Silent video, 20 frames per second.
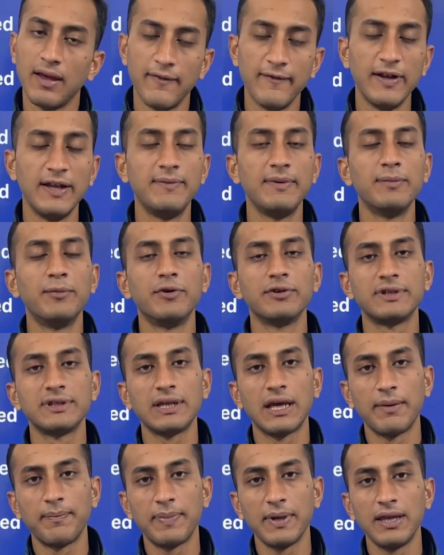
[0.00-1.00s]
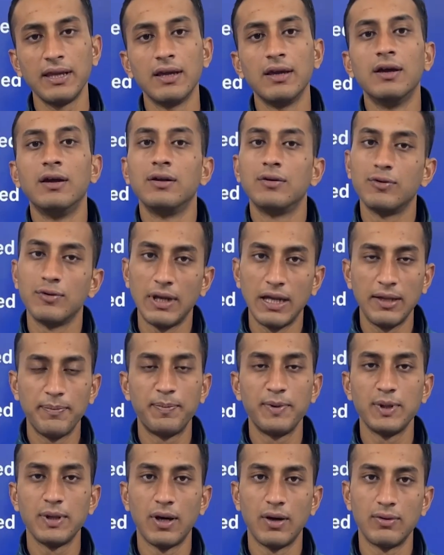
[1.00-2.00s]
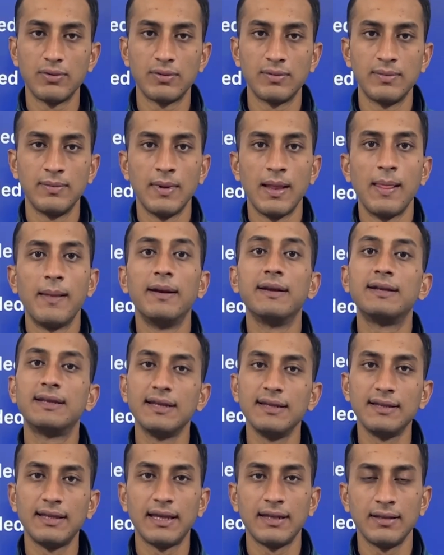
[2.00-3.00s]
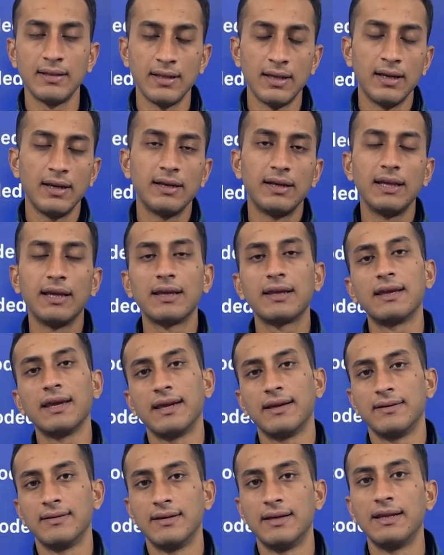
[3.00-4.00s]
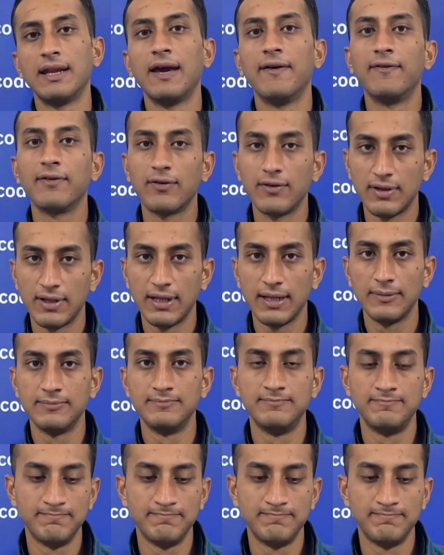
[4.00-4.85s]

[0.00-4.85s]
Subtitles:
We'll be more than happy to help you out. But till then, take care and have a good day.